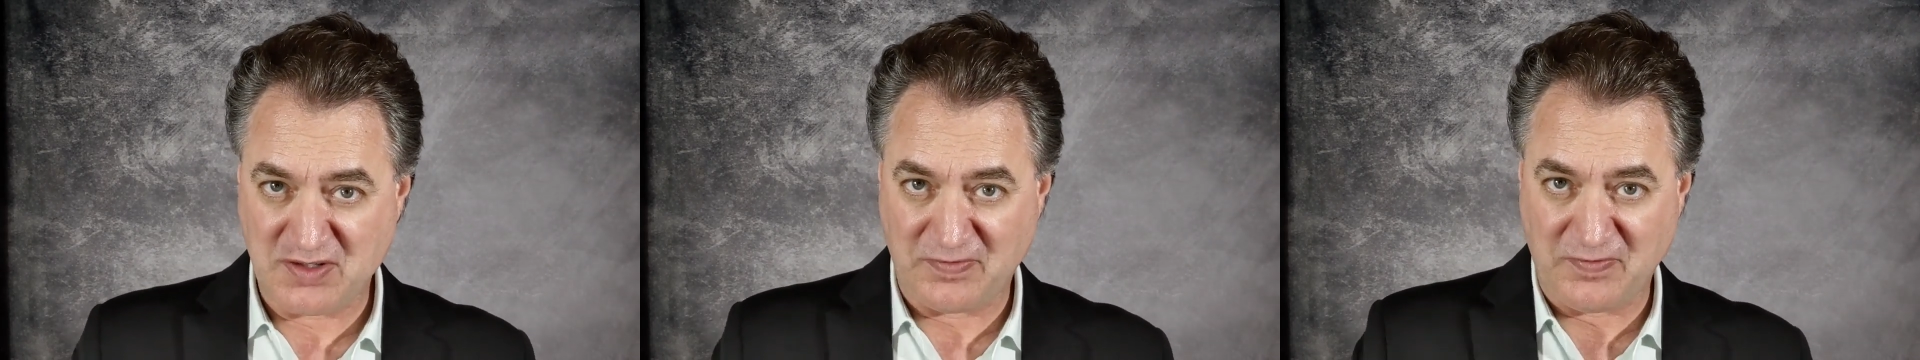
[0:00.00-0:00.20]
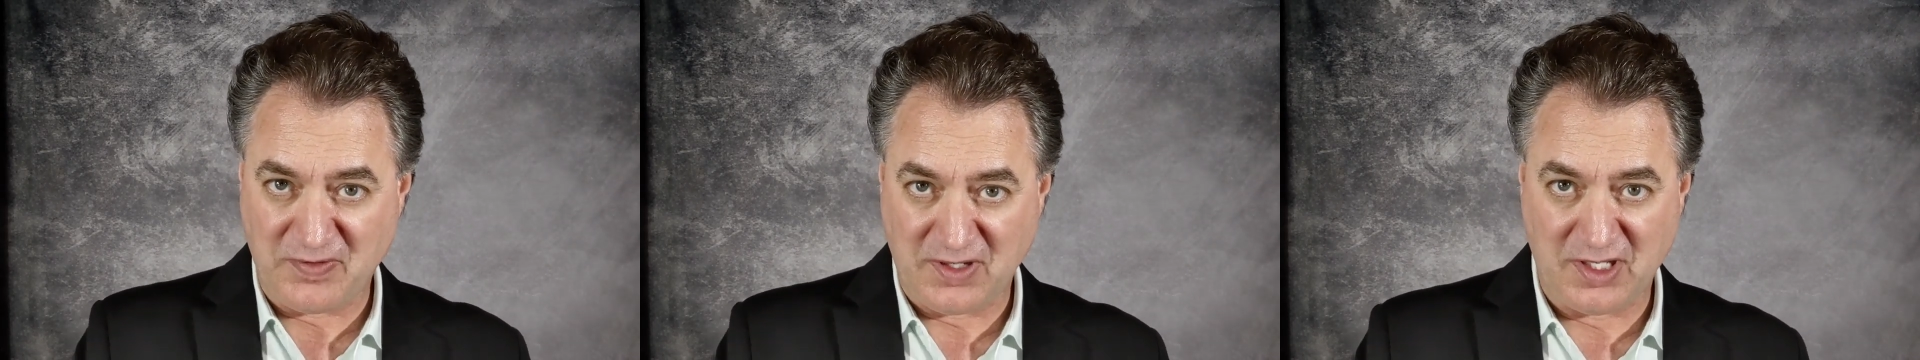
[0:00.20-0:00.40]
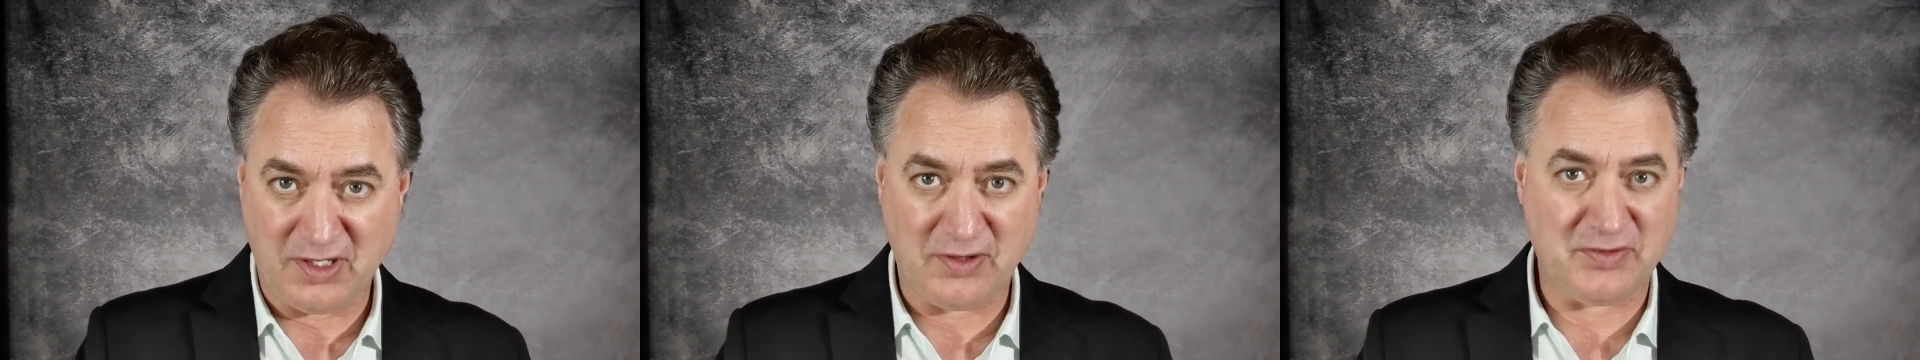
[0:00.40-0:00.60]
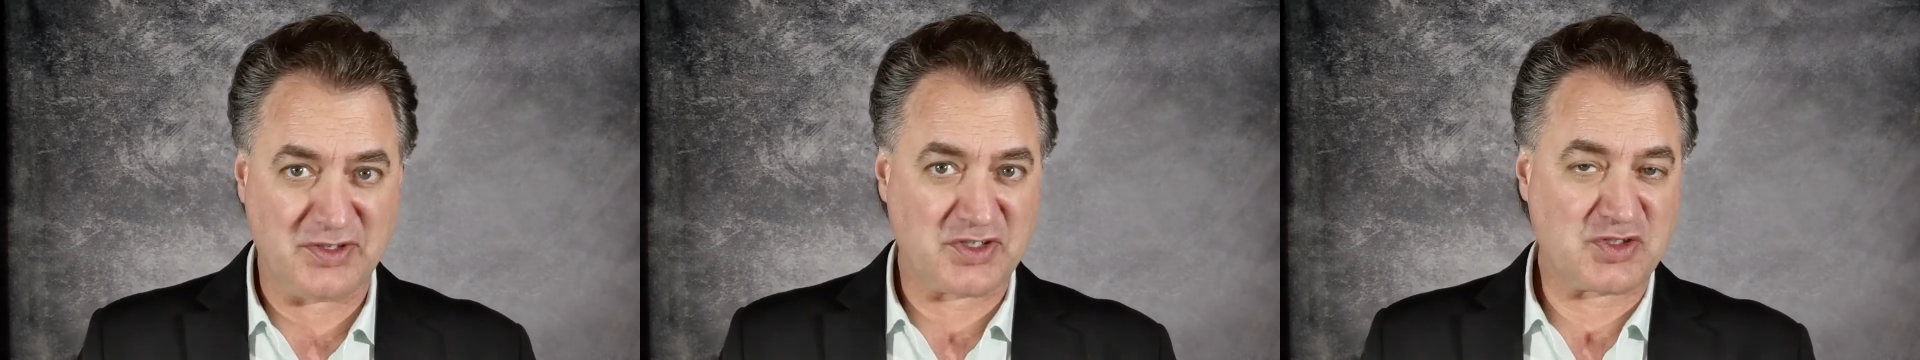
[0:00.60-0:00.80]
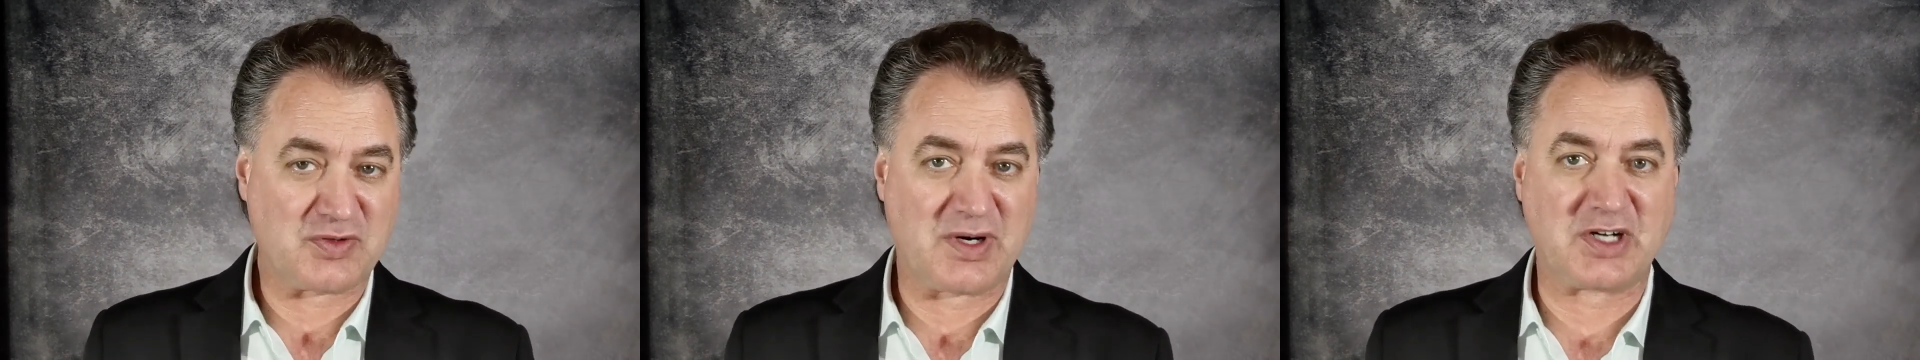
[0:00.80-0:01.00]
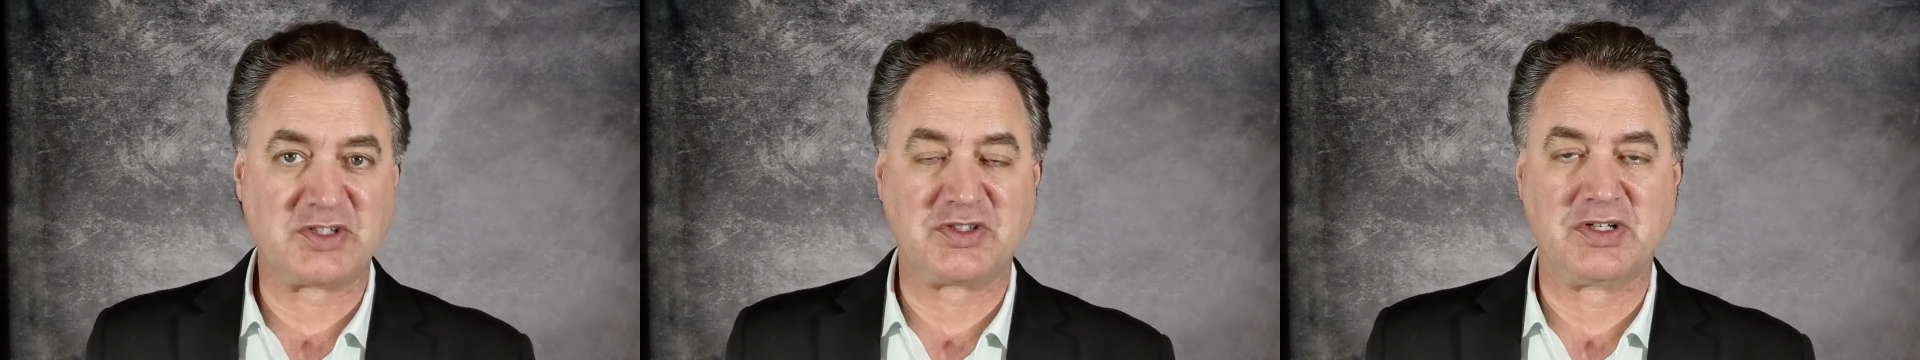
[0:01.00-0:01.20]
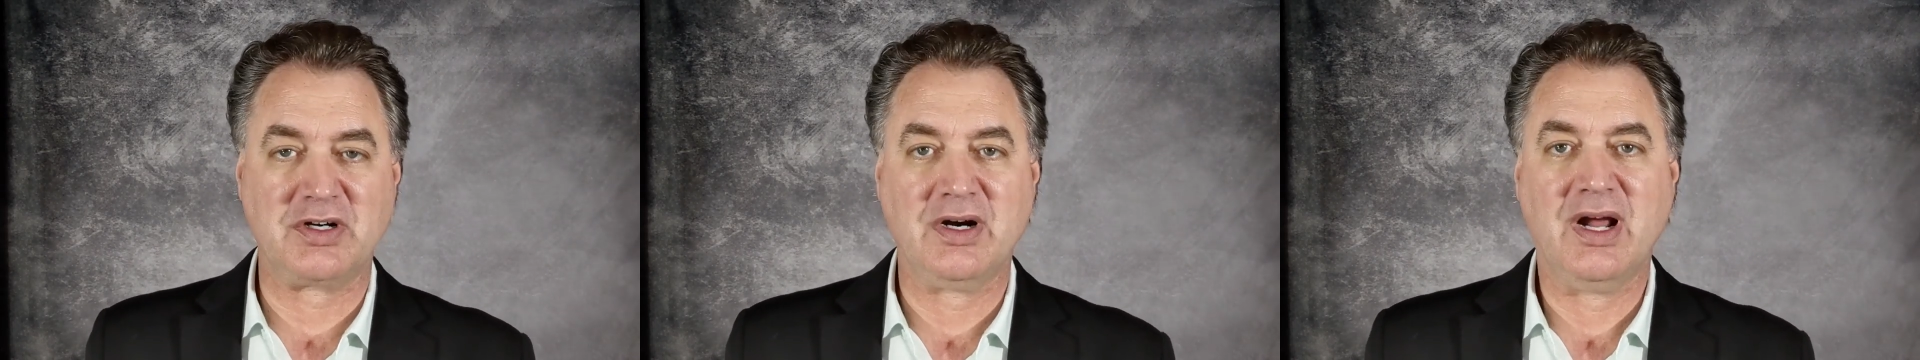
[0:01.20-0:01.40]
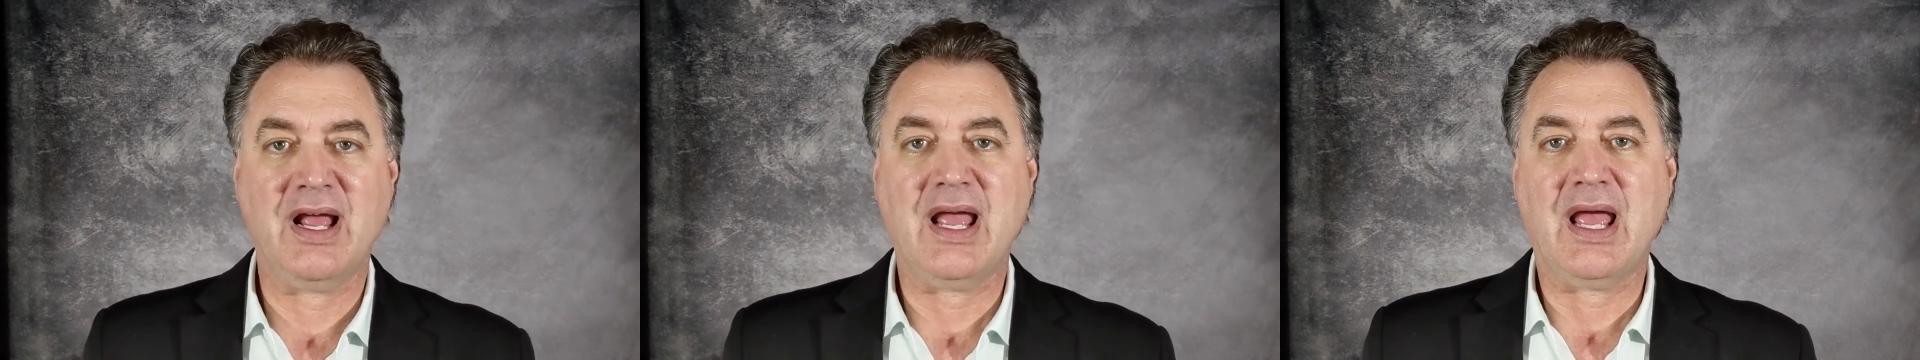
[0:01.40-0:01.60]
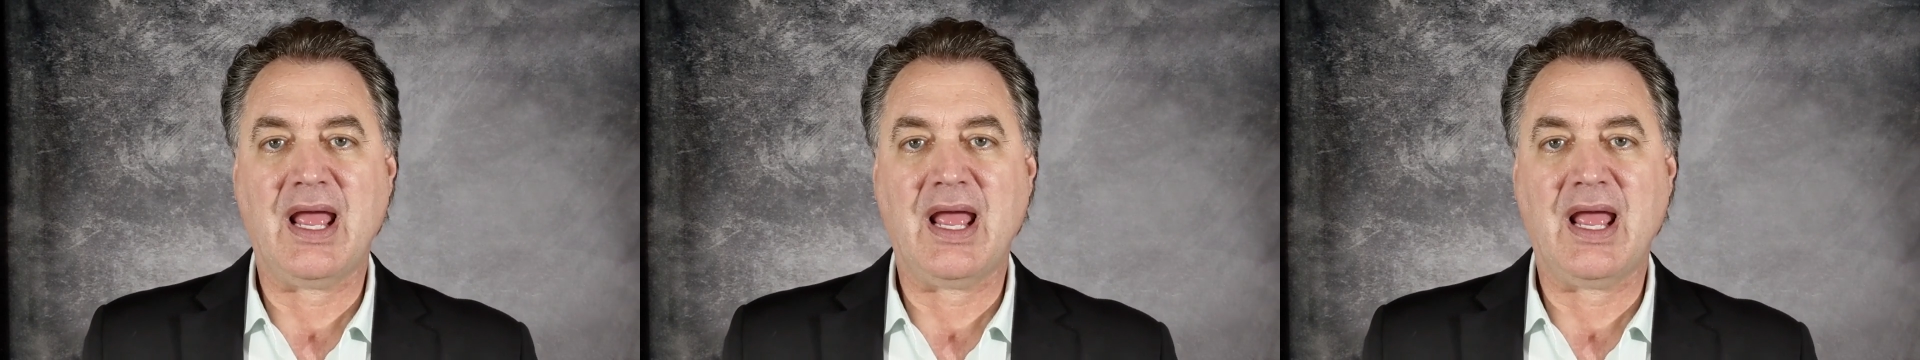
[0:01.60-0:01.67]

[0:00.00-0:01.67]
the flow, the structure,